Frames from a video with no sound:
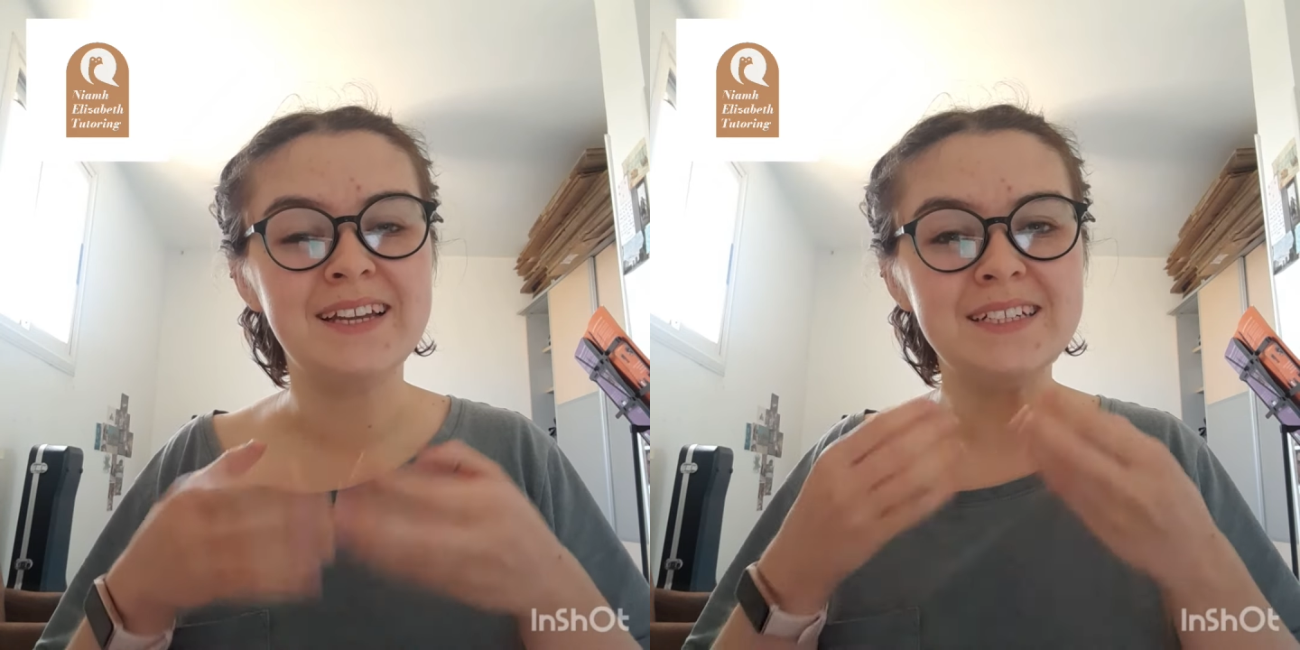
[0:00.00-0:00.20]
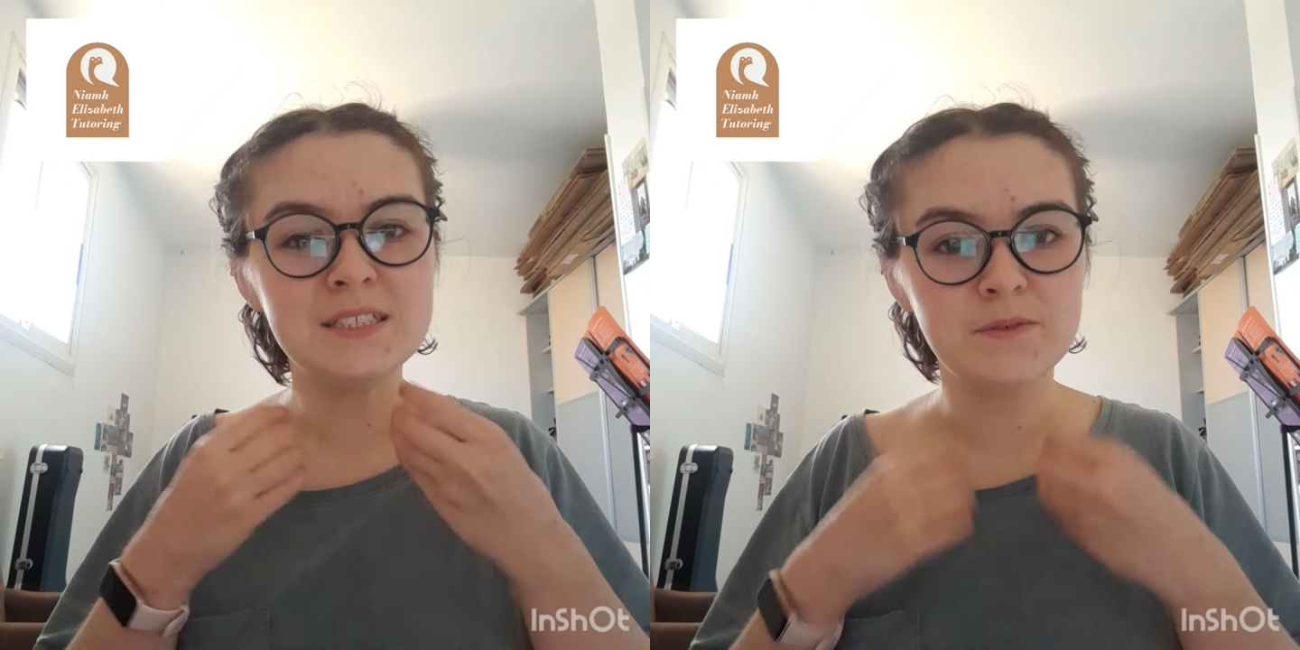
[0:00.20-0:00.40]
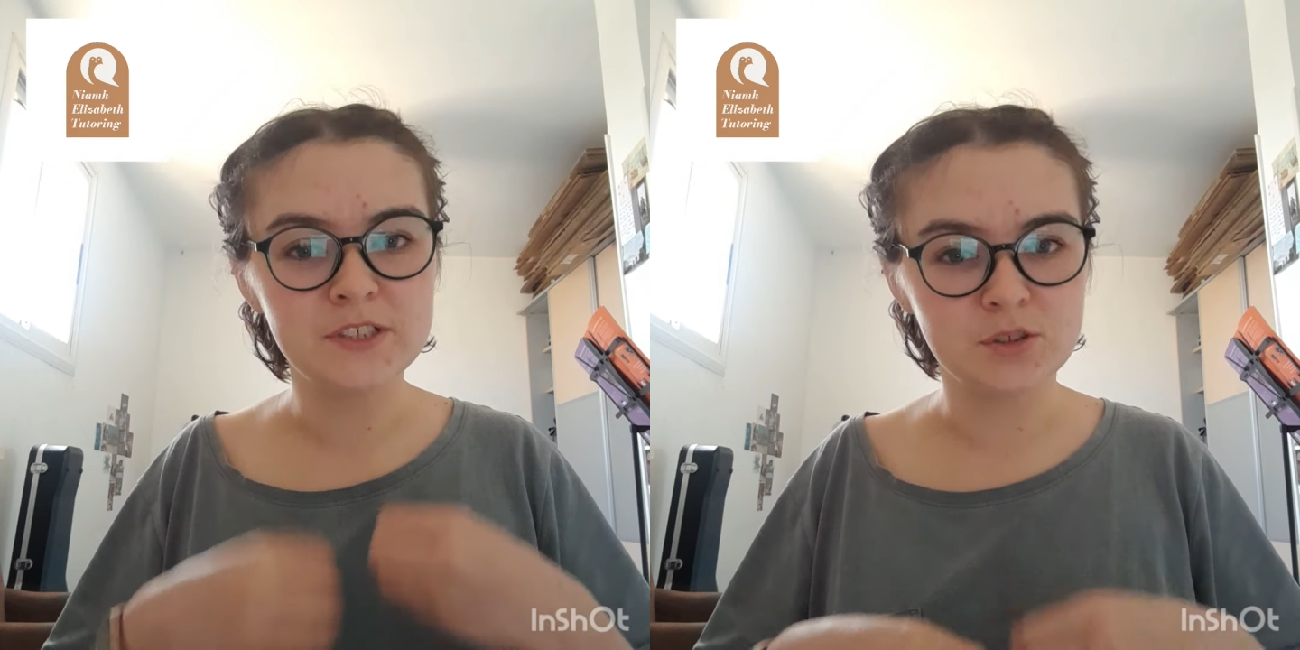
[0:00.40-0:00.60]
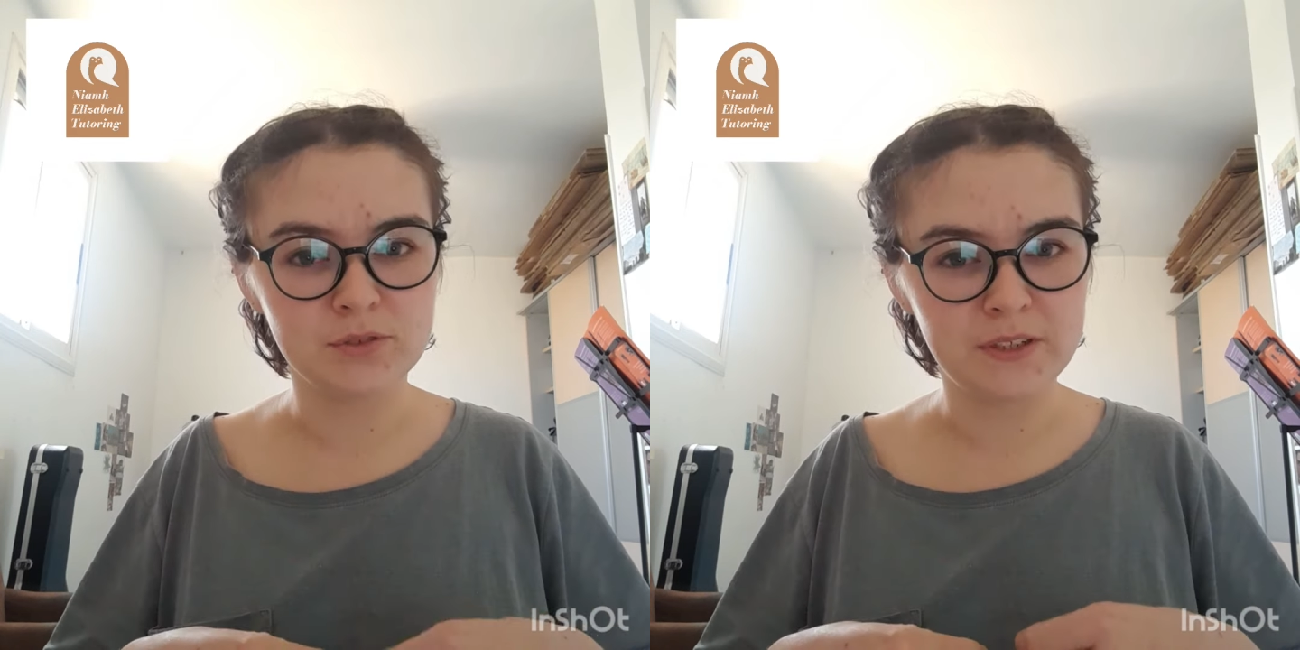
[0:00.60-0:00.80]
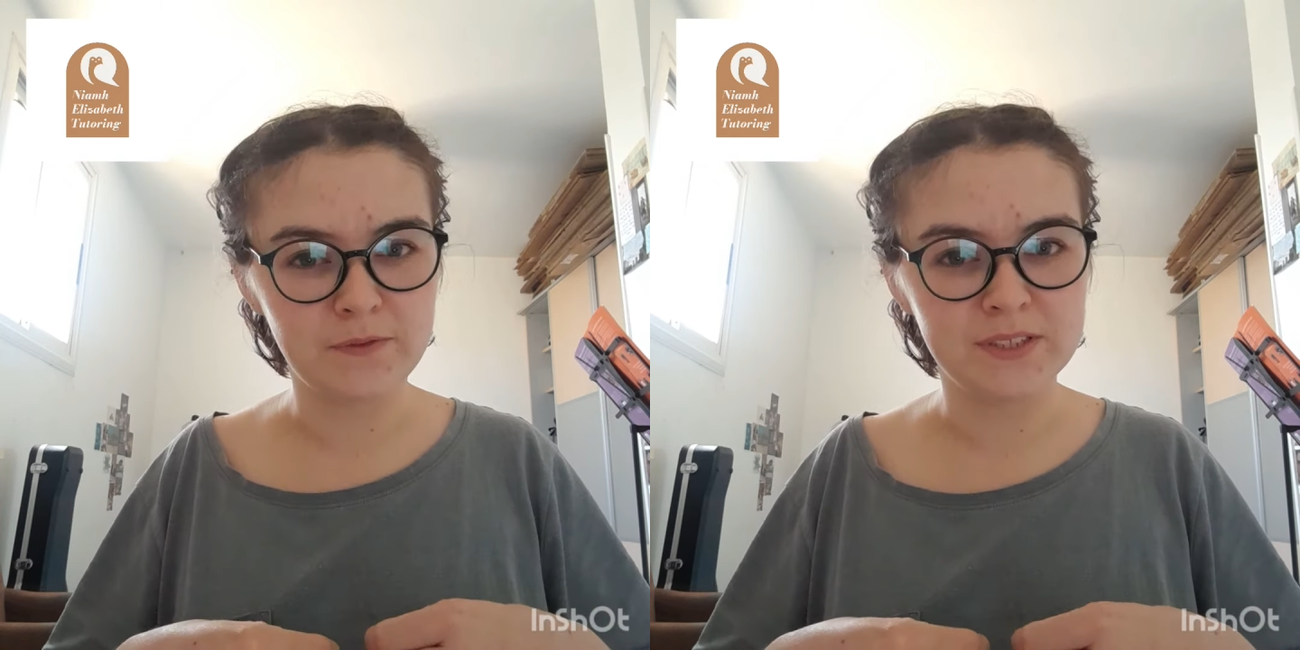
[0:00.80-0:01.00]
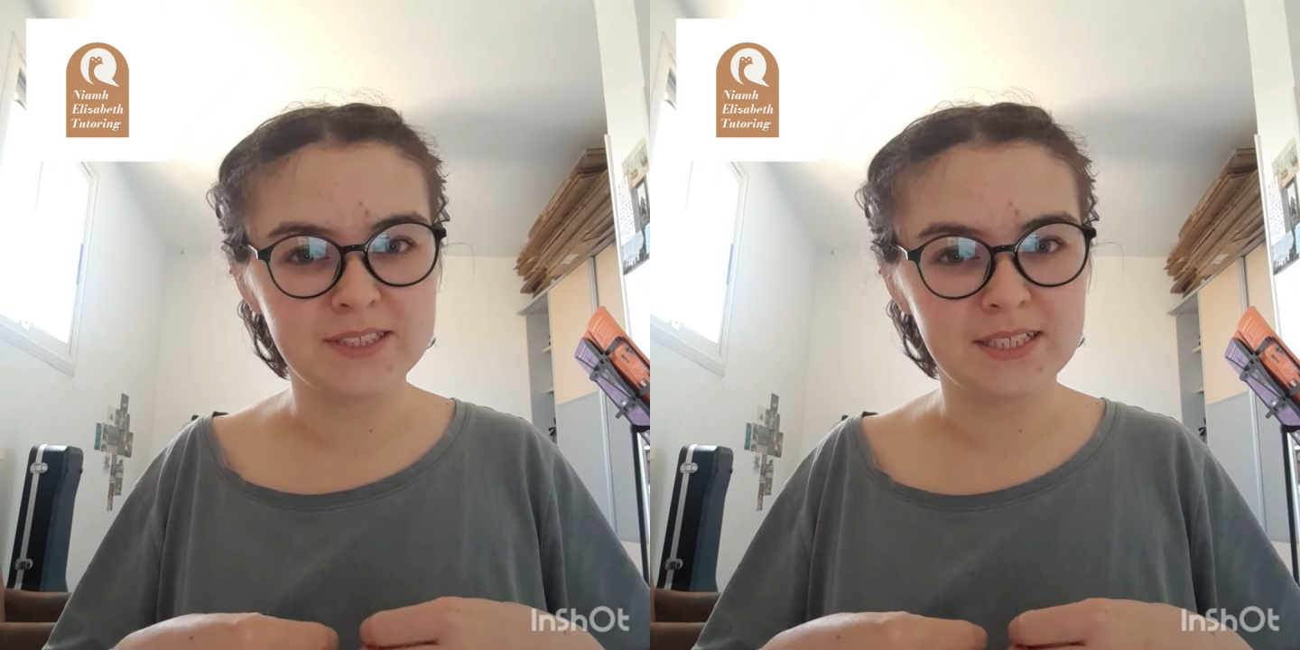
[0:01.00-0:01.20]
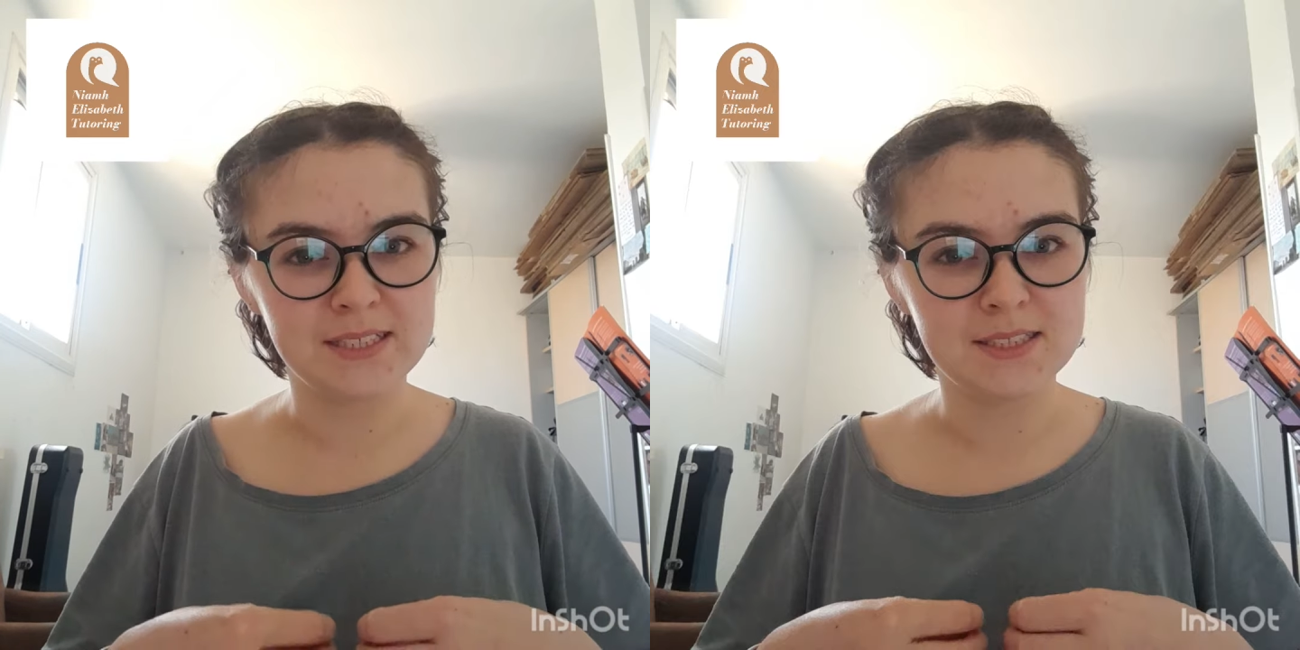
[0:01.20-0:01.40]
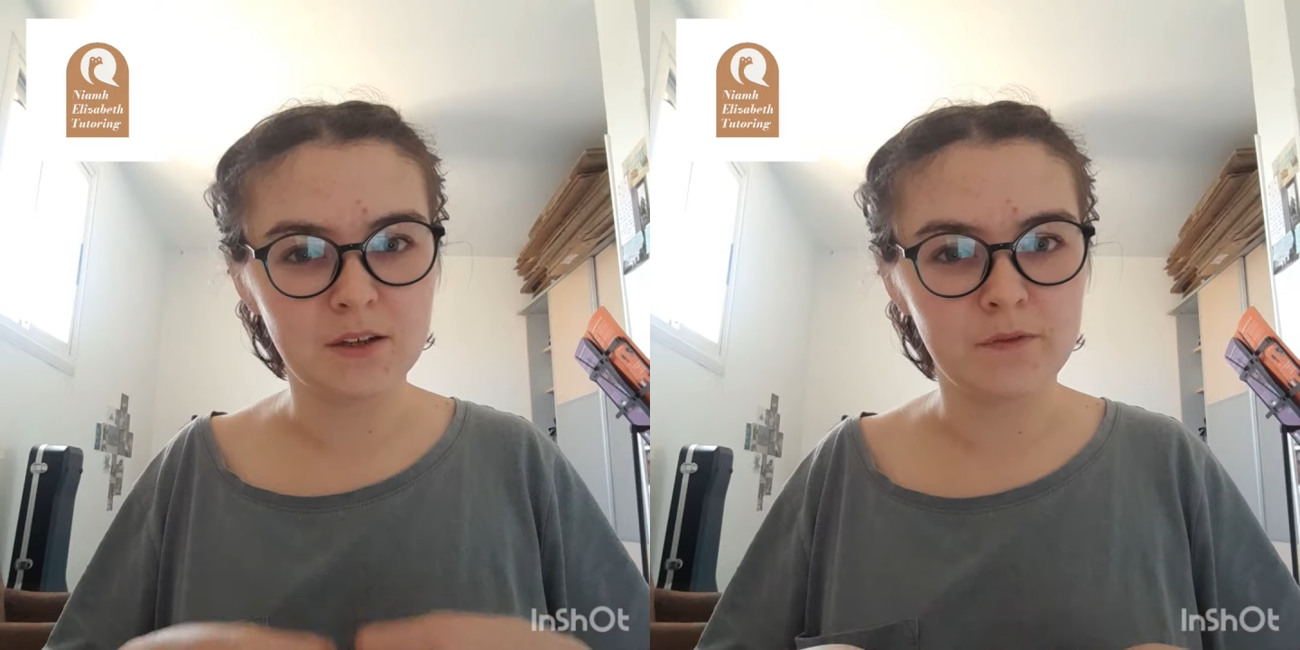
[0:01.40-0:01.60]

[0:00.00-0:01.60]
individual differences